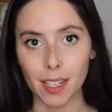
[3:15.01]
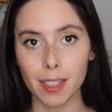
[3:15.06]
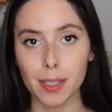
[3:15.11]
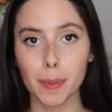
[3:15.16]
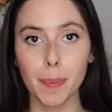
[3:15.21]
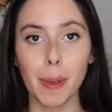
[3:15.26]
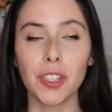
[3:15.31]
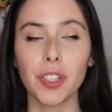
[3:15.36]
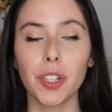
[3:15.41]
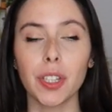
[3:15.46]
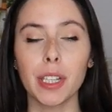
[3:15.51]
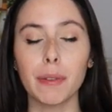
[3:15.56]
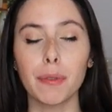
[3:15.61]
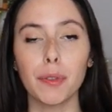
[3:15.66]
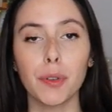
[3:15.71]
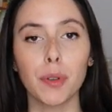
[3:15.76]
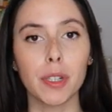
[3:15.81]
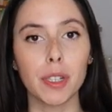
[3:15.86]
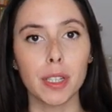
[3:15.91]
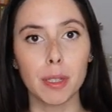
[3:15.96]
especially if
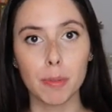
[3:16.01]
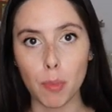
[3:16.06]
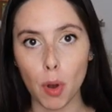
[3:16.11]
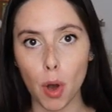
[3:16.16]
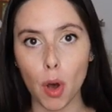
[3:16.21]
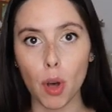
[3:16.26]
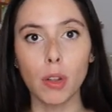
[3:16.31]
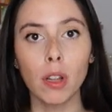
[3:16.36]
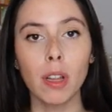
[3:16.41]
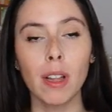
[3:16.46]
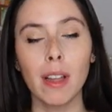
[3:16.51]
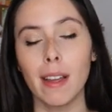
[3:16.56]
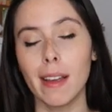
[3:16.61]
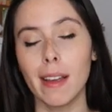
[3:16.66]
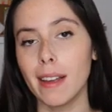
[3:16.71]
you're a small